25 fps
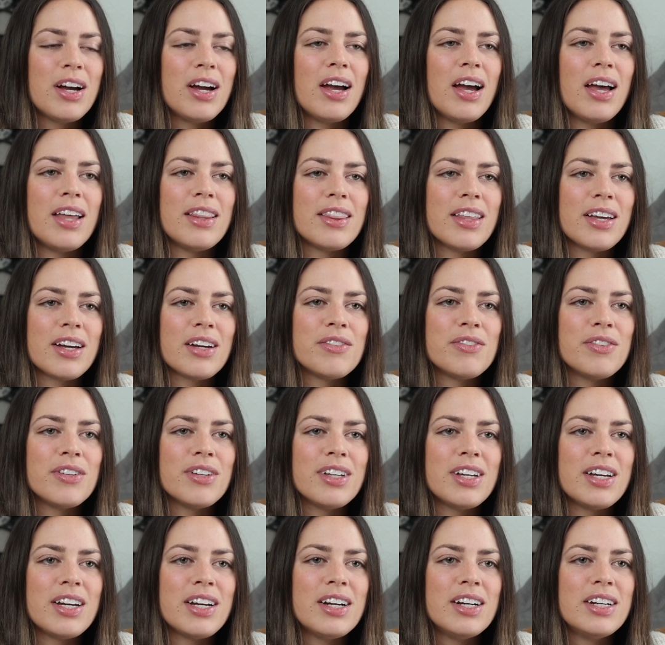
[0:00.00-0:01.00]
And
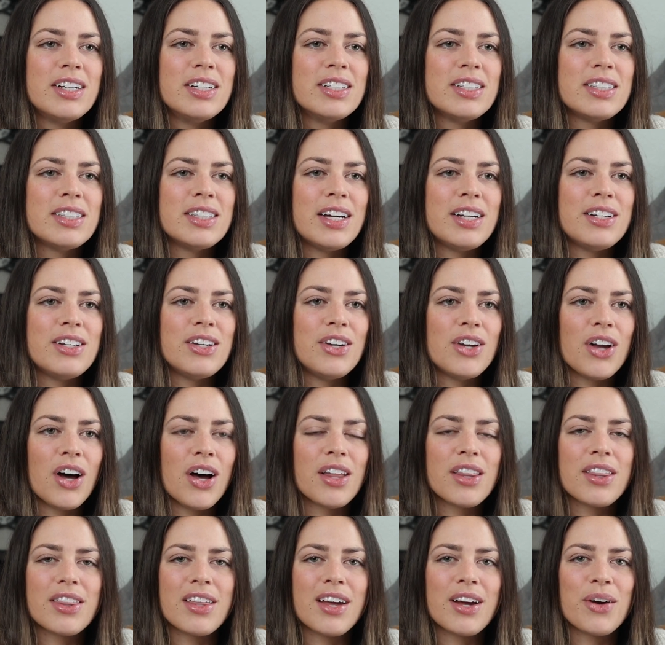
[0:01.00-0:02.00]
thankfully, they did
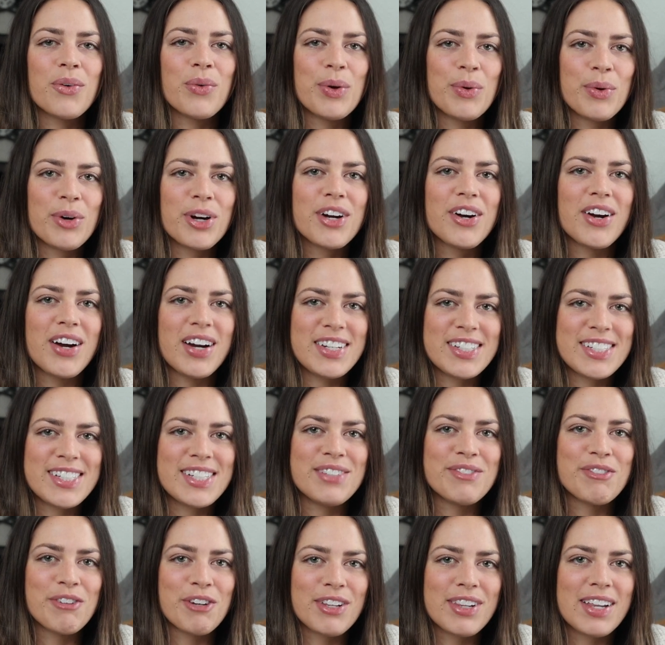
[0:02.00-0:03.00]
not think we were
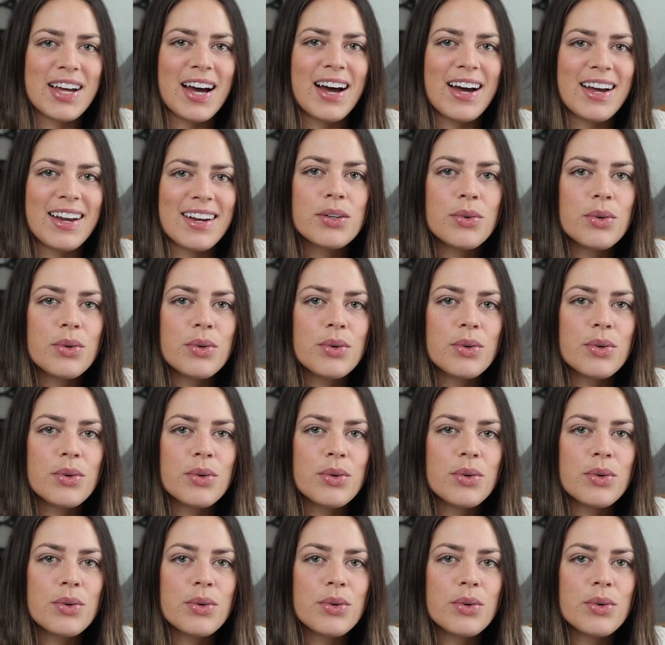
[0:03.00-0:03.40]
crazy for that.